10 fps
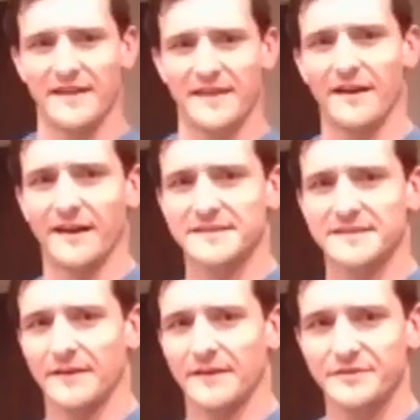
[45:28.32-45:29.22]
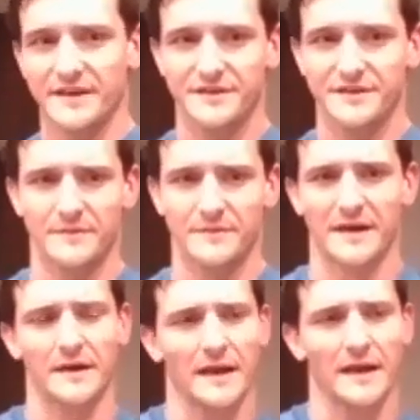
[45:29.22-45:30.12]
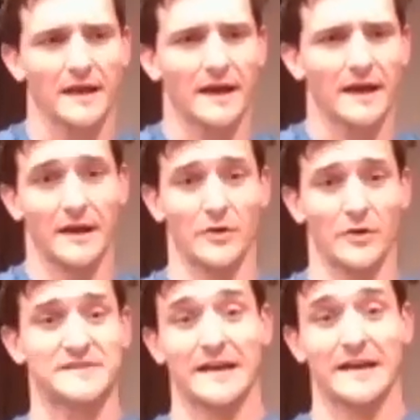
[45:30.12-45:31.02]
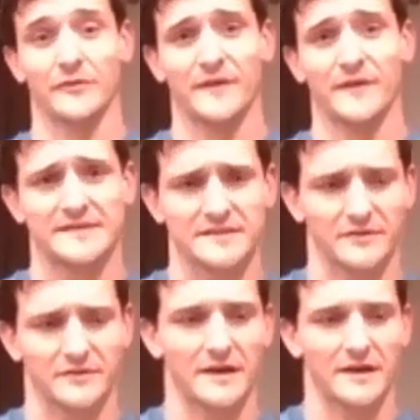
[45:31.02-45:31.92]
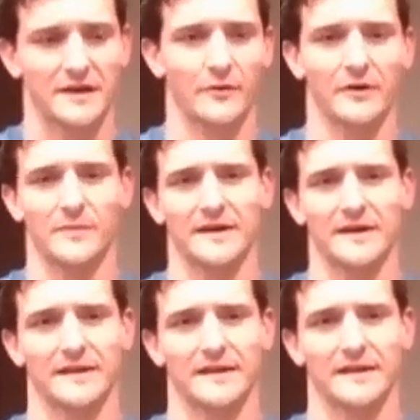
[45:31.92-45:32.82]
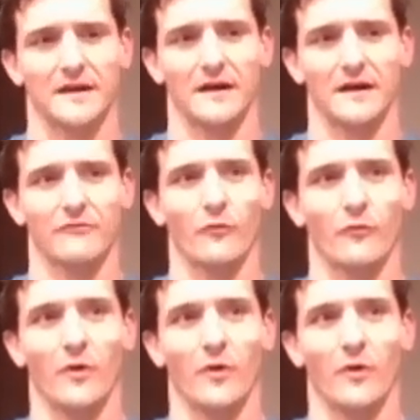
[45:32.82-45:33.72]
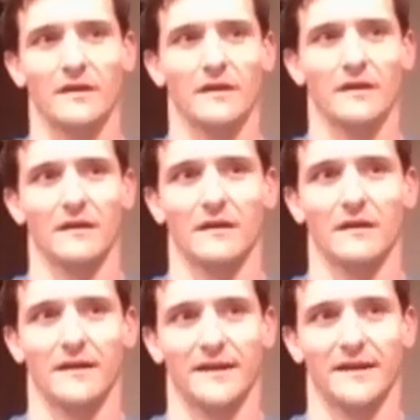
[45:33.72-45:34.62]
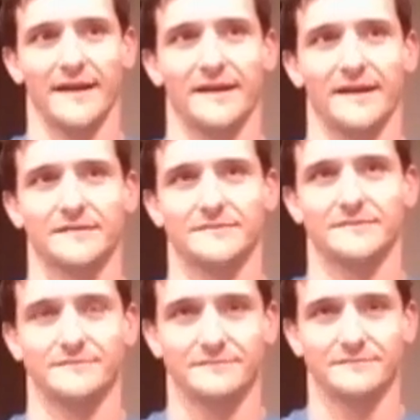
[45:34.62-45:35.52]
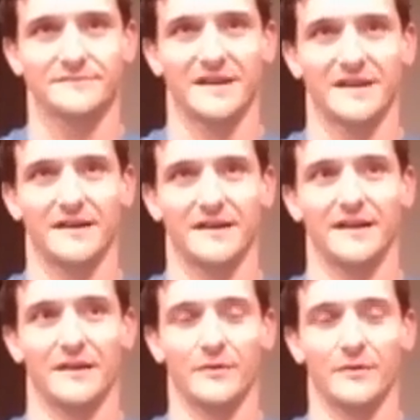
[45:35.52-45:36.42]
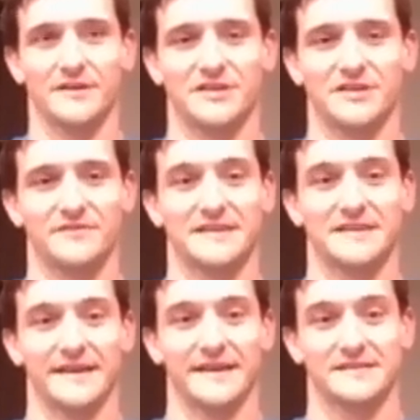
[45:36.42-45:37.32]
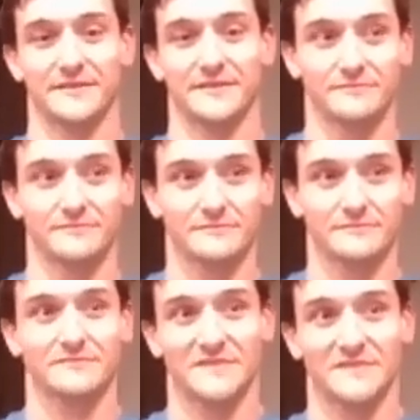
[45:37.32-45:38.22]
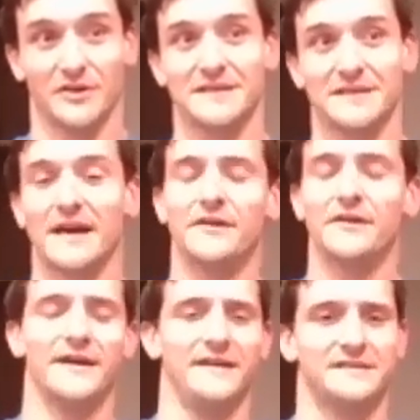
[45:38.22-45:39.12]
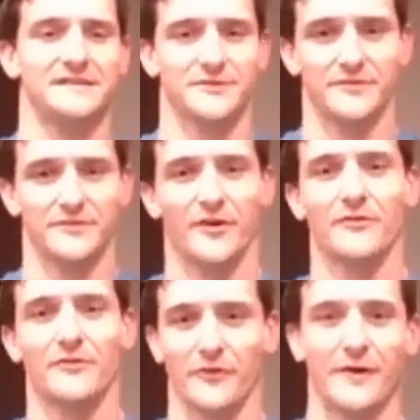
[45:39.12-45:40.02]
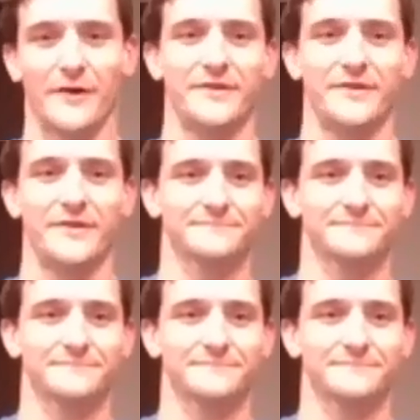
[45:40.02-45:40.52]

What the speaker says: that honest conversation about, I don't know if sacrifice is the right word, but like of what, like, all right, you want to achieve the highest level. Your entire day needs to revolve around it.